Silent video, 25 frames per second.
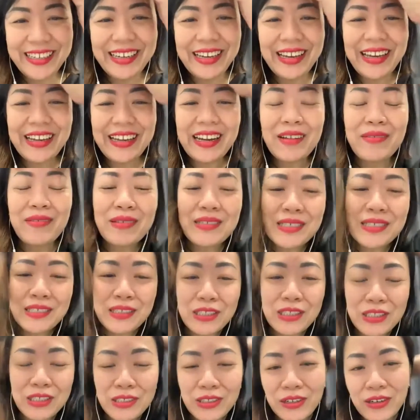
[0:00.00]
and I wasn't
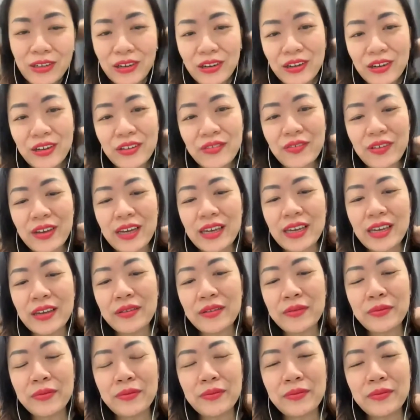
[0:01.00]
sure if I
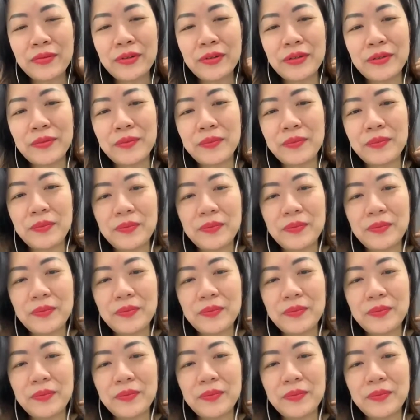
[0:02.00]
would